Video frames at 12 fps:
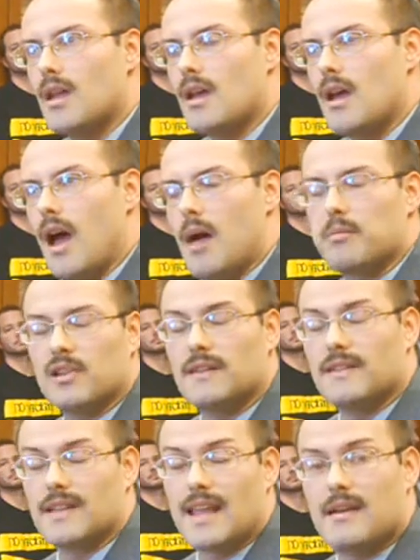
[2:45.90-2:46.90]
I
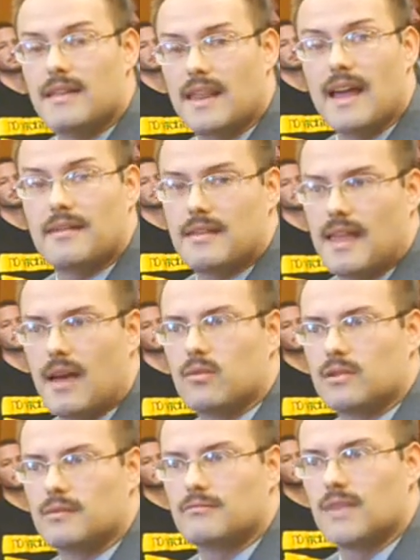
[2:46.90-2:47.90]
believe that that, that, that
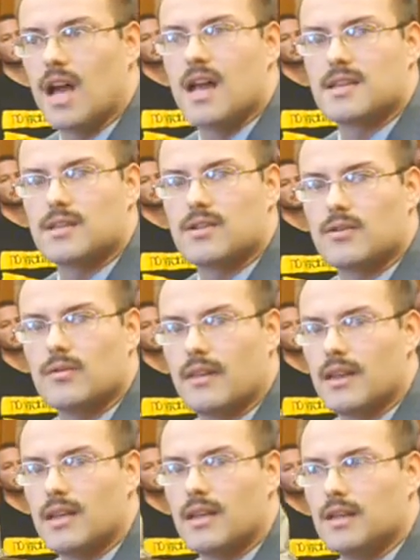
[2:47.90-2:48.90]
would constitute
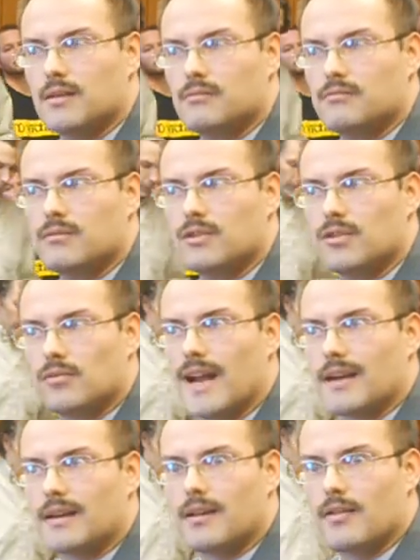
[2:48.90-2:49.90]
the
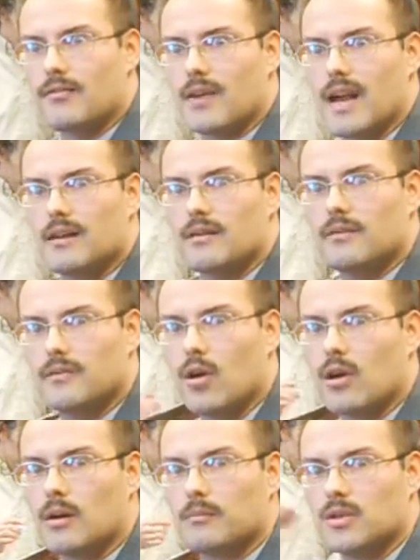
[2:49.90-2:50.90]
direct threat of
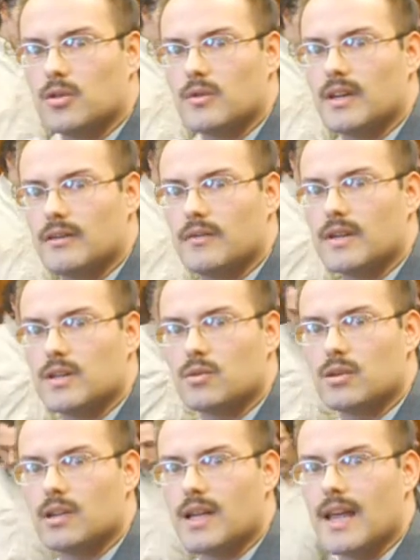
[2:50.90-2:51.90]
harm to an
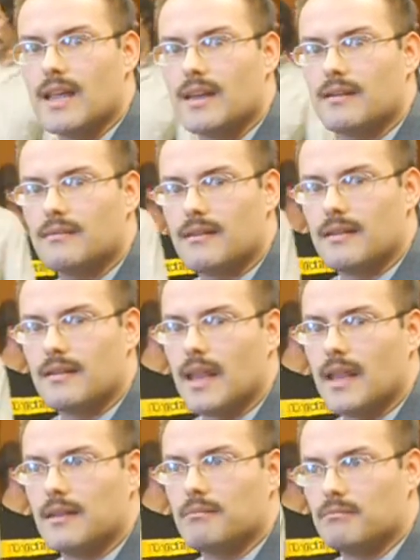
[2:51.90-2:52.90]
individual and
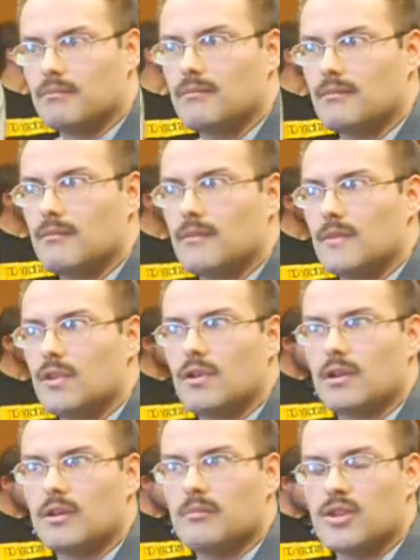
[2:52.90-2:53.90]
then there
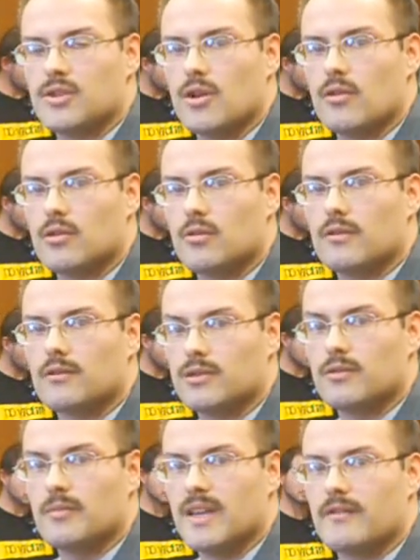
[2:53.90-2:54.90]
could be shown to, a,
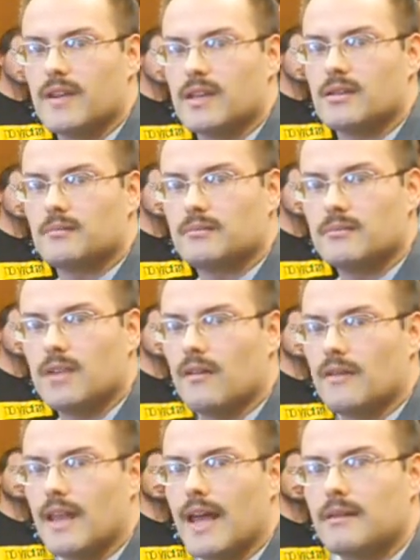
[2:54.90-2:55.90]
to be a victim
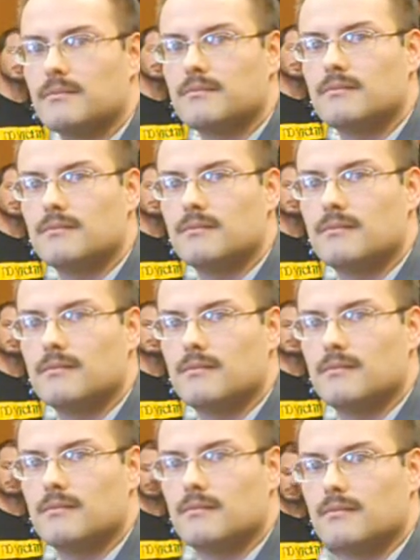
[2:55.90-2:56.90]
of that.
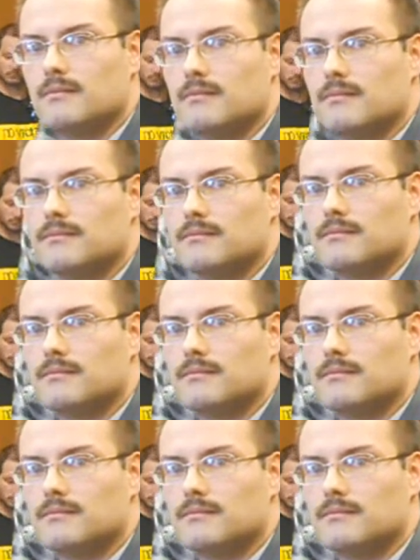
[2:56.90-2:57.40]
Thank you.